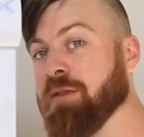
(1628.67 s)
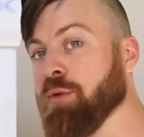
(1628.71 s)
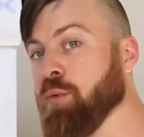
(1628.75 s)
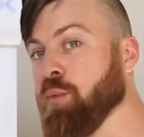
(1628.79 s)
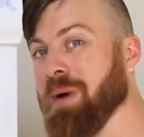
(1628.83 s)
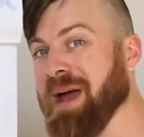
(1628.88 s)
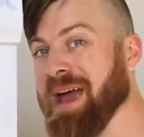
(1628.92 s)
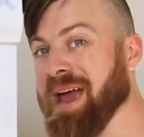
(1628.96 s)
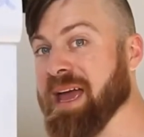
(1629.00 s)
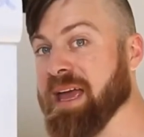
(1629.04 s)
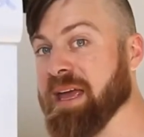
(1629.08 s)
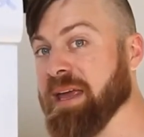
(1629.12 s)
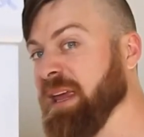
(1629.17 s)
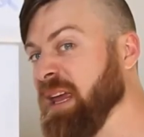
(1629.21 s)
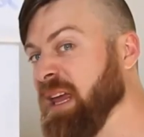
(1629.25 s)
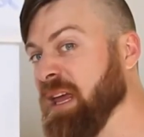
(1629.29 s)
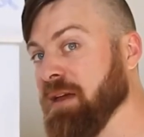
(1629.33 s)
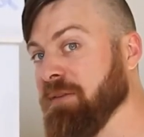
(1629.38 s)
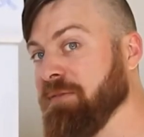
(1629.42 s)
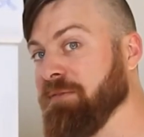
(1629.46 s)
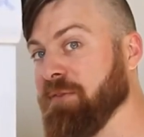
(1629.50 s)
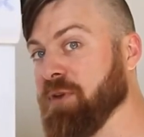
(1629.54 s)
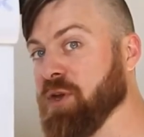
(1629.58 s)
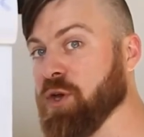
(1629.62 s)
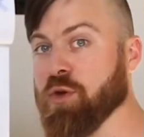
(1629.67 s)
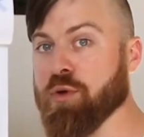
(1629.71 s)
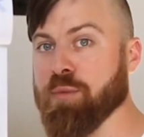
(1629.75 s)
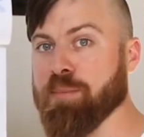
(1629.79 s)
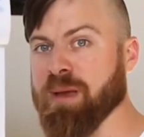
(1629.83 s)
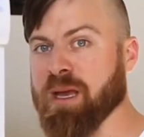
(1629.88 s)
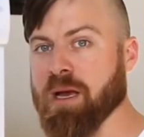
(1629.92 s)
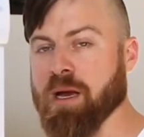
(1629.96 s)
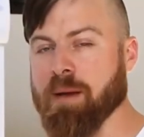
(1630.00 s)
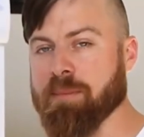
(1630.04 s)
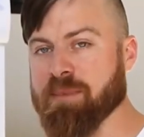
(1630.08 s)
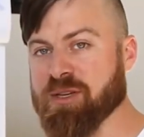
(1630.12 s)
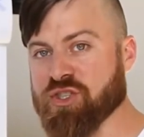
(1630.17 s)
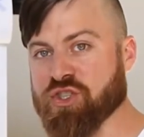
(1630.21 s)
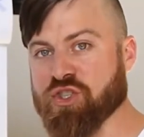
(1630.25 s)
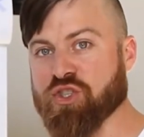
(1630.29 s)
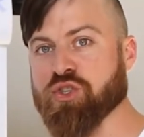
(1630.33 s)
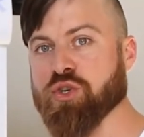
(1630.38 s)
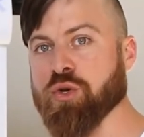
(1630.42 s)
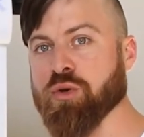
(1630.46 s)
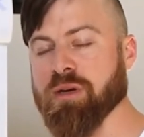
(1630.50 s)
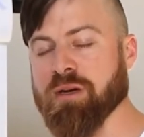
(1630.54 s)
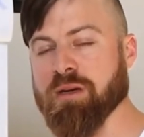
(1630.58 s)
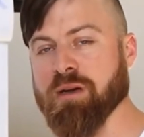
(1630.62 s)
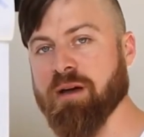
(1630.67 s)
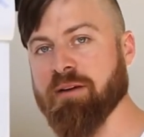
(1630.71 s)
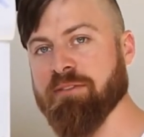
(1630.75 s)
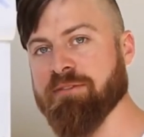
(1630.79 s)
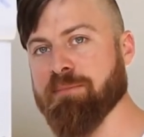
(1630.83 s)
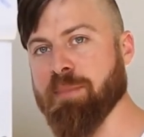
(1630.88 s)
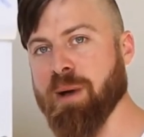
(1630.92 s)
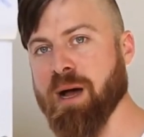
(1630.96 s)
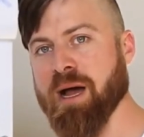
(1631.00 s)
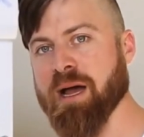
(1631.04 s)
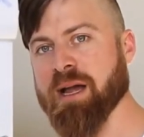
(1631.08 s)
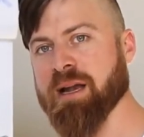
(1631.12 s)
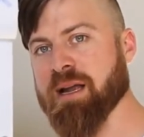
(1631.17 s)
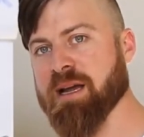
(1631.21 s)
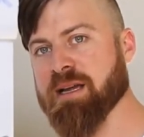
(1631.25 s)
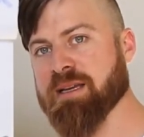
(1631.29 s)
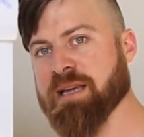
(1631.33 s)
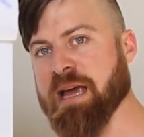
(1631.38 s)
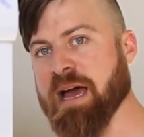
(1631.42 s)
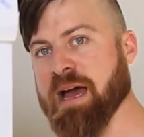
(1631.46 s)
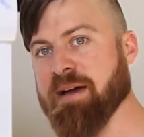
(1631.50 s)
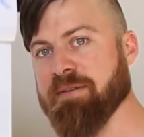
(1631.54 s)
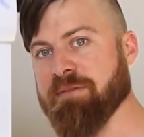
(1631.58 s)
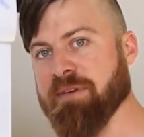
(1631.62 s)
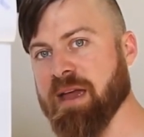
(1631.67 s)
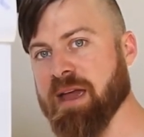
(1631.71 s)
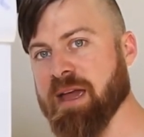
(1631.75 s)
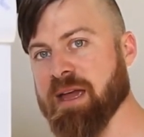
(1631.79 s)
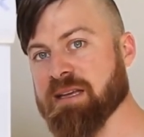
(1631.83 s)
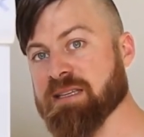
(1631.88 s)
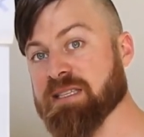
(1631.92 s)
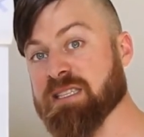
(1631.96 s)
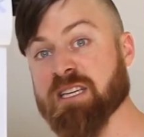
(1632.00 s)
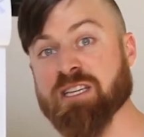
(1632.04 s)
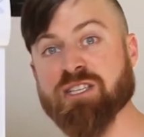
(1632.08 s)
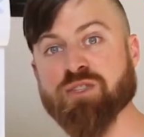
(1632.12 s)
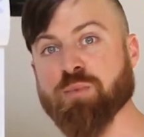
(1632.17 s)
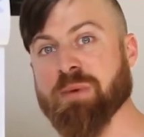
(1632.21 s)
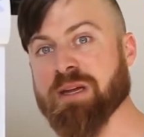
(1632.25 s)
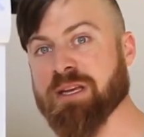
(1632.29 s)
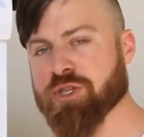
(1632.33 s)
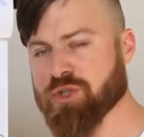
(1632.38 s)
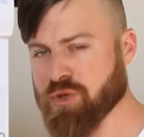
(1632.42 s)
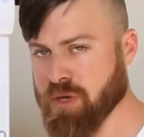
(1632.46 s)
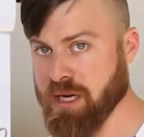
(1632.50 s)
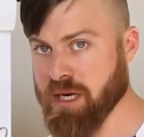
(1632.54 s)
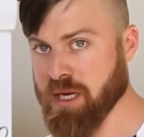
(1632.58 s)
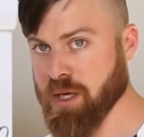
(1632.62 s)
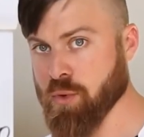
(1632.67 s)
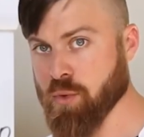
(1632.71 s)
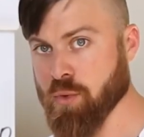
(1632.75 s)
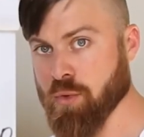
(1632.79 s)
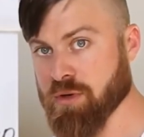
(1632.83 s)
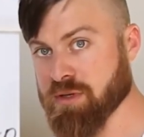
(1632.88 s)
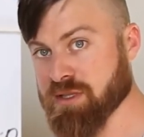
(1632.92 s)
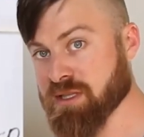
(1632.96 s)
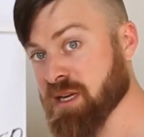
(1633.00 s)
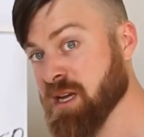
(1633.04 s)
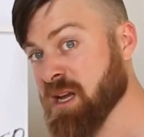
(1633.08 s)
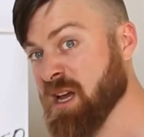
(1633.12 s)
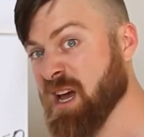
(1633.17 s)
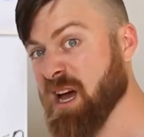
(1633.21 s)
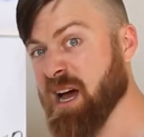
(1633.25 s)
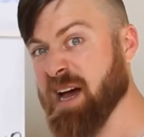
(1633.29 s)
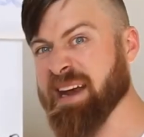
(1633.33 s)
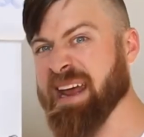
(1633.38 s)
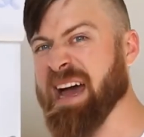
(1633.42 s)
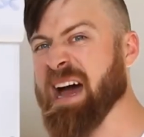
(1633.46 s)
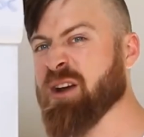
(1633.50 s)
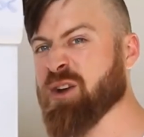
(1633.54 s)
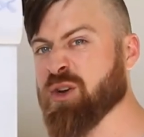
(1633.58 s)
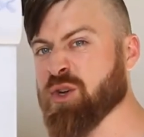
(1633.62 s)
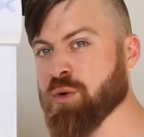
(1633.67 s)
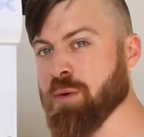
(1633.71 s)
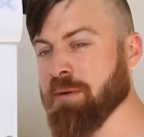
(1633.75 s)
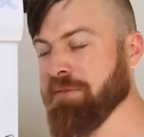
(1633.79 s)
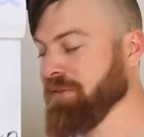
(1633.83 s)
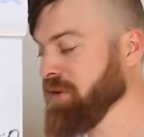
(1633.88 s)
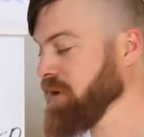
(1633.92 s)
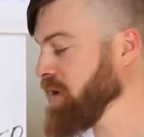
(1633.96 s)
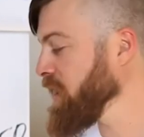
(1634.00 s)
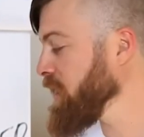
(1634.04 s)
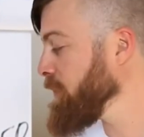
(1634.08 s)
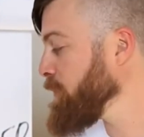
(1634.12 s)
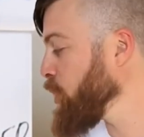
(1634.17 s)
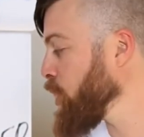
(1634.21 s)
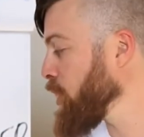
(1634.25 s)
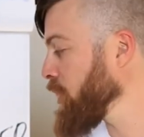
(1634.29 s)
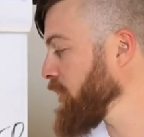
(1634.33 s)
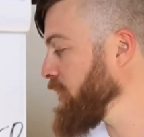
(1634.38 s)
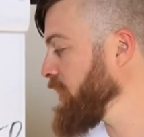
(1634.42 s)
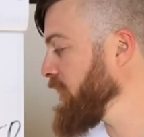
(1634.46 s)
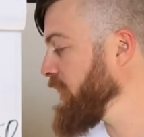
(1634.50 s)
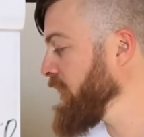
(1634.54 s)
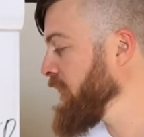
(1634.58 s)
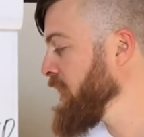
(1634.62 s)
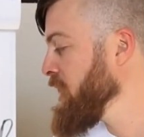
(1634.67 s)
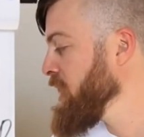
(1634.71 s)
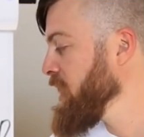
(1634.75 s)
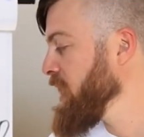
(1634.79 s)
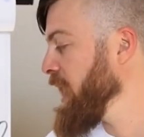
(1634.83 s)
the way, if you become a student of mine, I have a 6-week training course on how to do affiliate marketing.